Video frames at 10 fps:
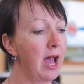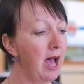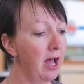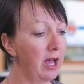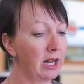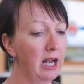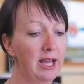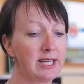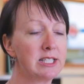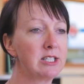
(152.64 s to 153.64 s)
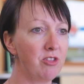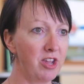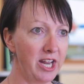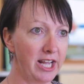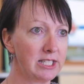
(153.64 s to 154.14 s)
uh, class to
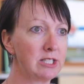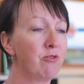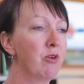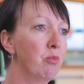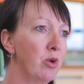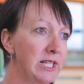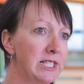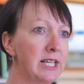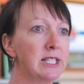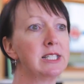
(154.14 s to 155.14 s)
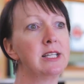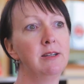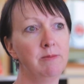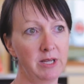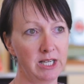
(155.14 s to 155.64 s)
the next, from recess
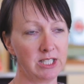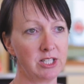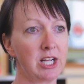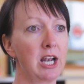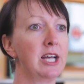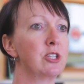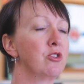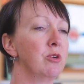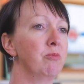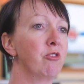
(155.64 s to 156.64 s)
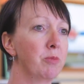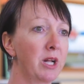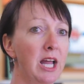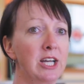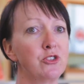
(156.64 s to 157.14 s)
into the classroom, from
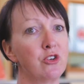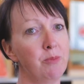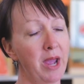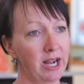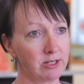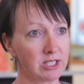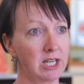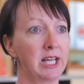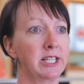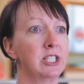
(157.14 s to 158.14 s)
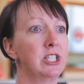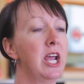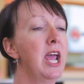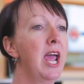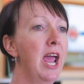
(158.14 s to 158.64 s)
the classroom out to lunch,
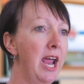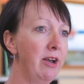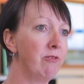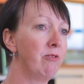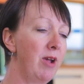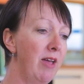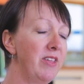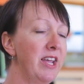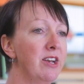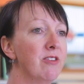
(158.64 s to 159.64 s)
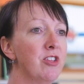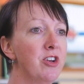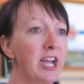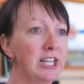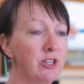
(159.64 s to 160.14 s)
and at the end of the
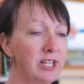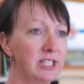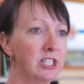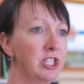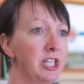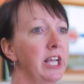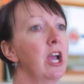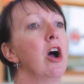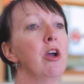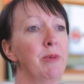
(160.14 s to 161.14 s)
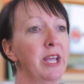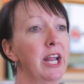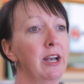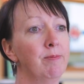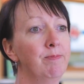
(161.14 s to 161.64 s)
day, transitioning home
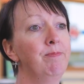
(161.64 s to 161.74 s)
again.